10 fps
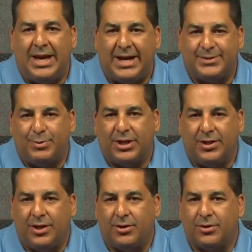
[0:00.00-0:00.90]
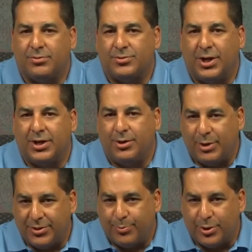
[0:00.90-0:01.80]
aspect here, talking
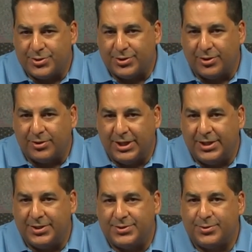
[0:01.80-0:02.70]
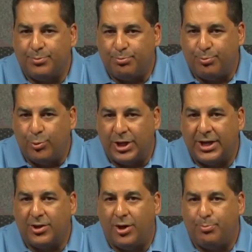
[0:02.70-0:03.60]
about the personal, is what
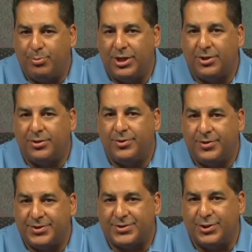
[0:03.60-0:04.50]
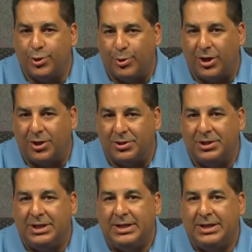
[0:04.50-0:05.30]
I call build the snowball.